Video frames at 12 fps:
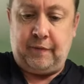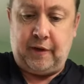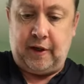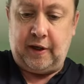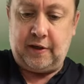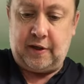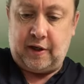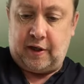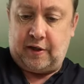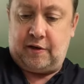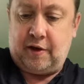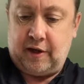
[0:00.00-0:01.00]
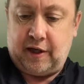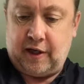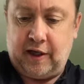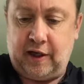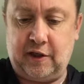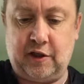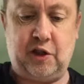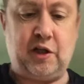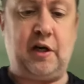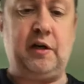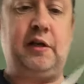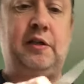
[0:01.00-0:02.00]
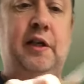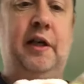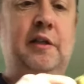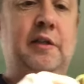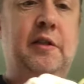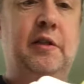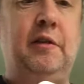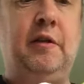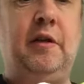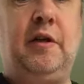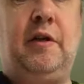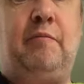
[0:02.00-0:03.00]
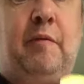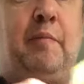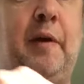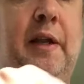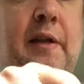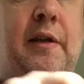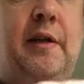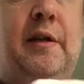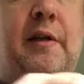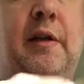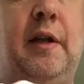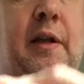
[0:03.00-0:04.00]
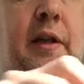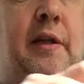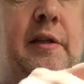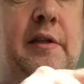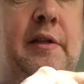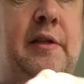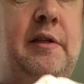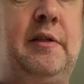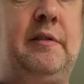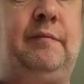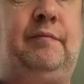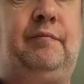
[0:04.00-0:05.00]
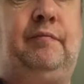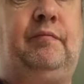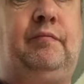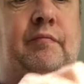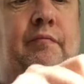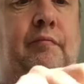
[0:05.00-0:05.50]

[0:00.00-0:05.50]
is just cut it into chunks into my blender like this. And